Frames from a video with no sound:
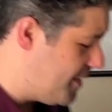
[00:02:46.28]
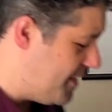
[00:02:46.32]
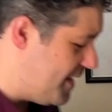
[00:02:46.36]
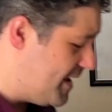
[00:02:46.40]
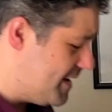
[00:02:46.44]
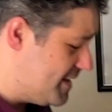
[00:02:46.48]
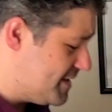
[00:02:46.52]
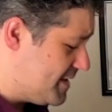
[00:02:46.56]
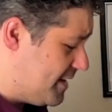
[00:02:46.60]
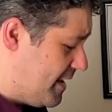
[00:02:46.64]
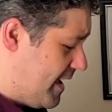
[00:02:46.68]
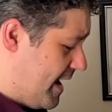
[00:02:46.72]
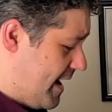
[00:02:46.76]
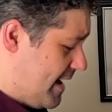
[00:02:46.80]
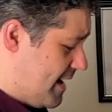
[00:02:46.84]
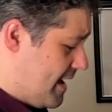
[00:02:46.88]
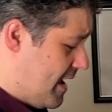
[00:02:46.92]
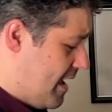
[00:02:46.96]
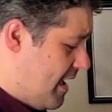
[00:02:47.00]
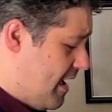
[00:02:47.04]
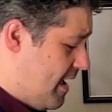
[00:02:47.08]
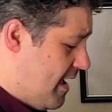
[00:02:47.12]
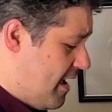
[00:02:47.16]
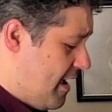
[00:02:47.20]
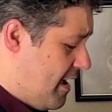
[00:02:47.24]
things like
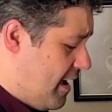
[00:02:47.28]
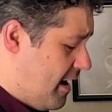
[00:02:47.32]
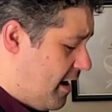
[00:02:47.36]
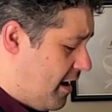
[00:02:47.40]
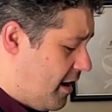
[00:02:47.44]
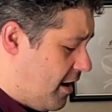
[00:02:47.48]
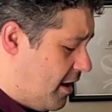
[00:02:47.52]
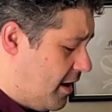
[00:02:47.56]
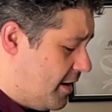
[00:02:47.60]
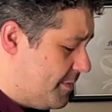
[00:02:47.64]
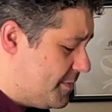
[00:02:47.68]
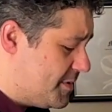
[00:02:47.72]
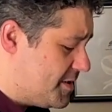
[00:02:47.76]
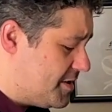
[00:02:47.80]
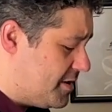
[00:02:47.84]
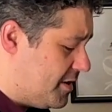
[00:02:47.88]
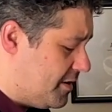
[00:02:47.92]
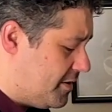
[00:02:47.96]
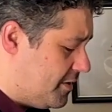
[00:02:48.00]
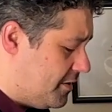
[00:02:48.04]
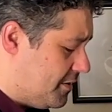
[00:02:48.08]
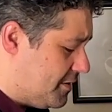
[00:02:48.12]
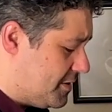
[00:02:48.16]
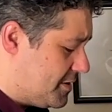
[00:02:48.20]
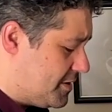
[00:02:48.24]
arm
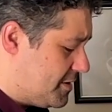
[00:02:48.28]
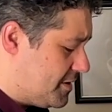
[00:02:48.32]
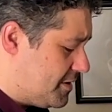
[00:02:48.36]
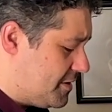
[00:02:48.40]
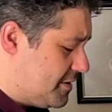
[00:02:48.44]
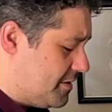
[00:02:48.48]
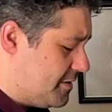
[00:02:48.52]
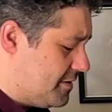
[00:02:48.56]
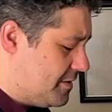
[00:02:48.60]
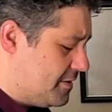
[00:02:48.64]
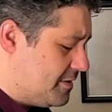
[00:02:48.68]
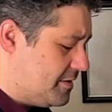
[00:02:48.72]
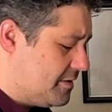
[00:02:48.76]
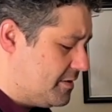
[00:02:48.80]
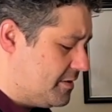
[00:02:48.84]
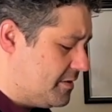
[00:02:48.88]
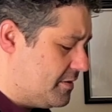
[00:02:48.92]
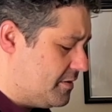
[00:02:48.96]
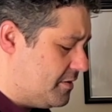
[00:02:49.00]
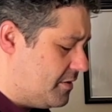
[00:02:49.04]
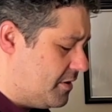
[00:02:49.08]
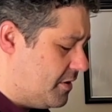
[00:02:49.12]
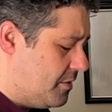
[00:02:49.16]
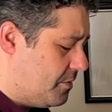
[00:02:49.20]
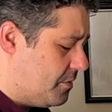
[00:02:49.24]
circles
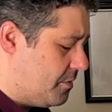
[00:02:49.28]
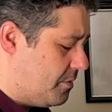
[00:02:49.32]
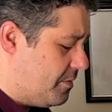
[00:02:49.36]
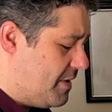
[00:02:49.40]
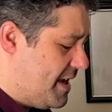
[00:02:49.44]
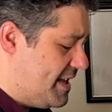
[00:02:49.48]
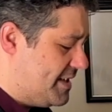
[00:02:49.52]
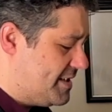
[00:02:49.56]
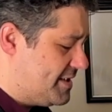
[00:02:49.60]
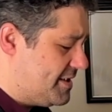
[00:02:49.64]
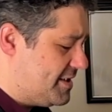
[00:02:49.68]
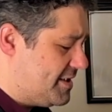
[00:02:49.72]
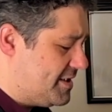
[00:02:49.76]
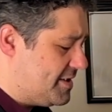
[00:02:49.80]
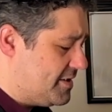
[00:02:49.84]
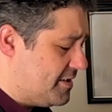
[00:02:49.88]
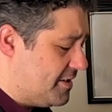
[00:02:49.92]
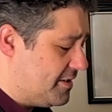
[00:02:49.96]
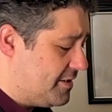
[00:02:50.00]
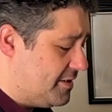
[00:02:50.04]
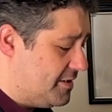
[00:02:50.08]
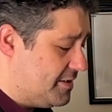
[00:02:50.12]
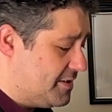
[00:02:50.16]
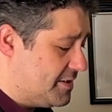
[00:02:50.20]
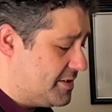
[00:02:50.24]
or wrist
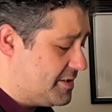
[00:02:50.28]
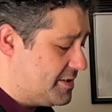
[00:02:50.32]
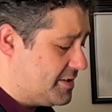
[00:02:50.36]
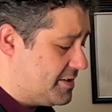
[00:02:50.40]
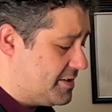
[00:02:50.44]
circles.